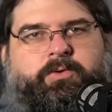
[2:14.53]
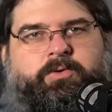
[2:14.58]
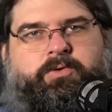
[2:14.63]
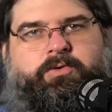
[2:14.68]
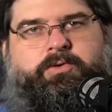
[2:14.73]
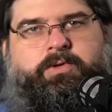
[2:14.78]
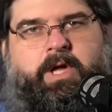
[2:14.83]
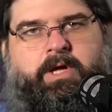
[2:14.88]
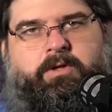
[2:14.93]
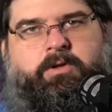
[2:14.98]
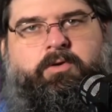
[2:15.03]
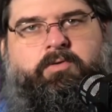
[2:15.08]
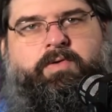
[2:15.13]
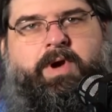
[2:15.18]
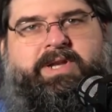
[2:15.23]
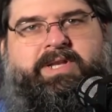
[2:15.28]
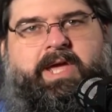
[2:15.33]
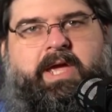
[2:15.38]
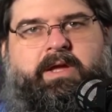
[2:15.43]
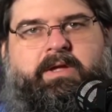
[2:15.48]
which are like little
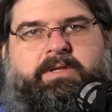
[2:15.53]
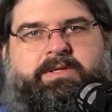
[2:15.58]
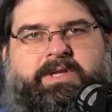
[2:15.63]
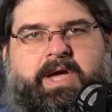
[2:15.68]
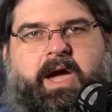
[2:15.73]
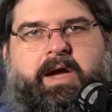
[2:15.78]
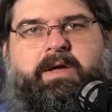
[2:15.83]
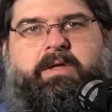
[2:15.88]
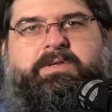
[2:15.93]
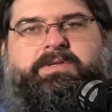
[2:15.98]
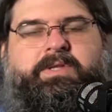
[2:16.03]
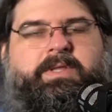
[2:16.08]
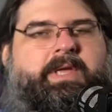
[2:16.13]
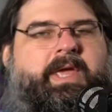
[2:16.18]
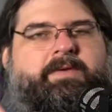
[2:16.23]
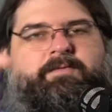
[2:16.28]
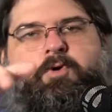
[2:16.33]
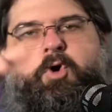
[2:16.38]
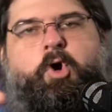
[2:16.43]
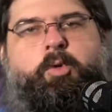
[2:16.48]
rectangle tiles, and they
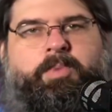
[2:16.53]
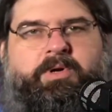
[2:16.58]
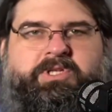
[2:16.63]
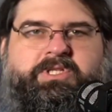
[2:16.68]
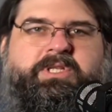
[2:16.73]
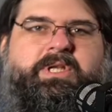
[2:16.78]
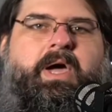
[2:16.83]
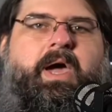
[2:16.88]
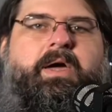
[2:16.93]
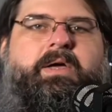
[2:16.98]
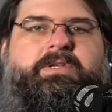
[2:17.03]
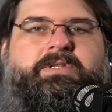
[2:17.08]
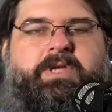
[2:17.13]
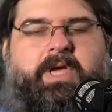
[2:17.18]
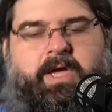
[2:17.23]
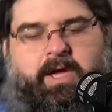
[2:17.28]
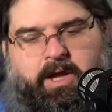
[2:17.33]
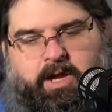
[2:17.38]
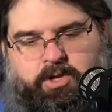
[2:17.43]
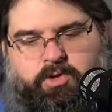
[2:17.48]
give you a whole bunch of tiles,
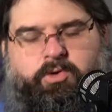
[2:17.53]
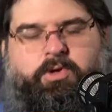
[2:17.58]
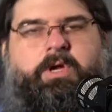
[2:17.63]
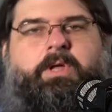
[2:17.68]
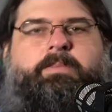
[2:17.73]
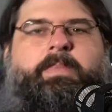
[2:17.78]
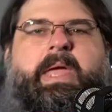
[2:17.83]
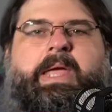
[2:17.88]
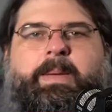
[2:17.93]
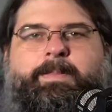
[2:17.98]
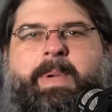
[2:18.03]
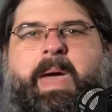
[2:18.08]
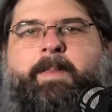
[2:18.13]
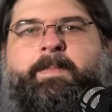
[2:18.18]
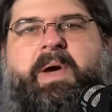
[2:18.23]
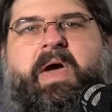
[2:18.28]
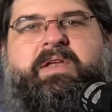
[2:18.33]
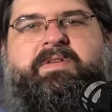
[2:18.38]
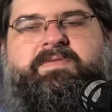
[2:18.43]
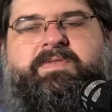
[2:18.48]
and you can make a
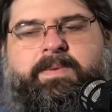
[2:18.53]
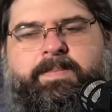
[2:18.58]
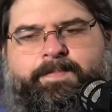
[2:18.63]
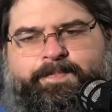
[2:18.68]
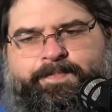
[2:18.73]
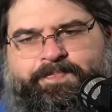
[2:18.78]
map out of it.